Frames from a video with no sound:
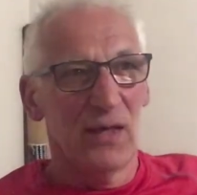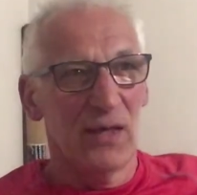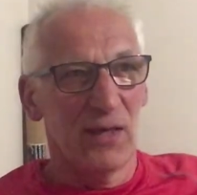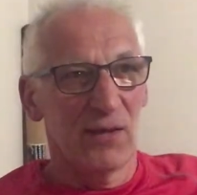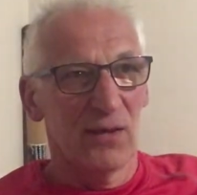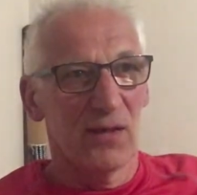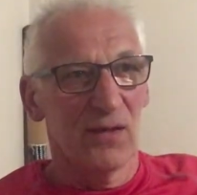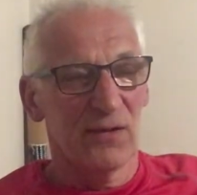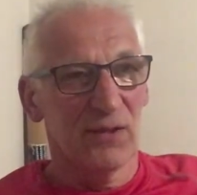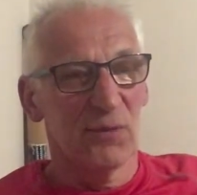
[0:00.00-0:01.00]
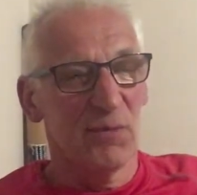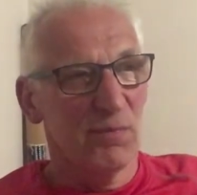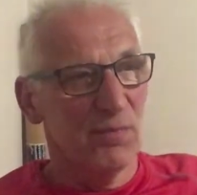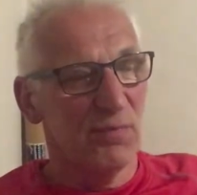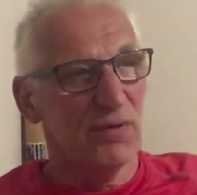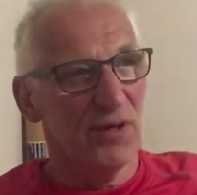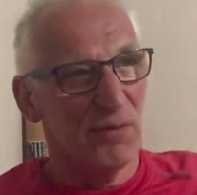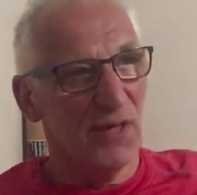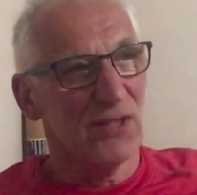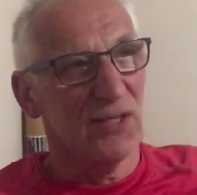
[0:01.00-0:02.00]
and I think we pretty
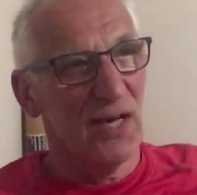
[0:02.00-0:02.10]
much